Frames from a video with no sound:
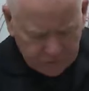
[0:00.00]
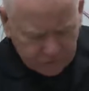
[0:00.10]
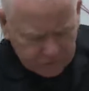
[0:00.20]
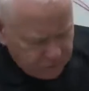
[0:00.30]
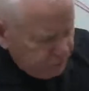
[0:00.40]
or
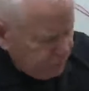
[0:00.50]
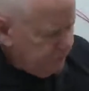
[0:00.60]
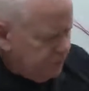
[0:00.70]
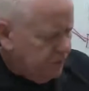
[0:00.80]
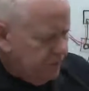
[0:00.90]
two
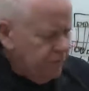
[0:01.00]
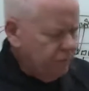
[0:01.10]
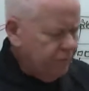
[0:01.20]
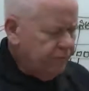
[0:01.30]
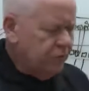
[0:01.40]

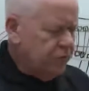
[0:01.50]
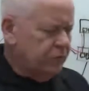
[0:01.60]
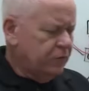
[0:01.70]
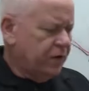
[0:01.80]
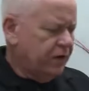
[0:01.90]
for the phone
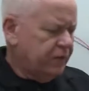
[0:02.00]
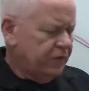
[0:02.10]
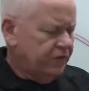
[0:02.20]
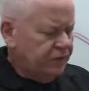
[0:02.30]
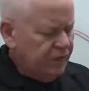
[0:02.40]
to
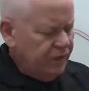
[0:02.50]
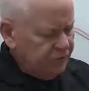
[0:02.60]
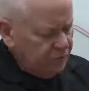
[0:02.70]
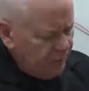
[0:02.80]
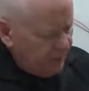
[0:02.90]
recognize that it
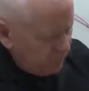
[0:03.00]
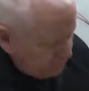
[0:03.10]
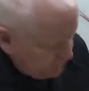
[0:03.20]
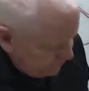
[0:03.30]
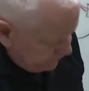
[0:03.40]
has power.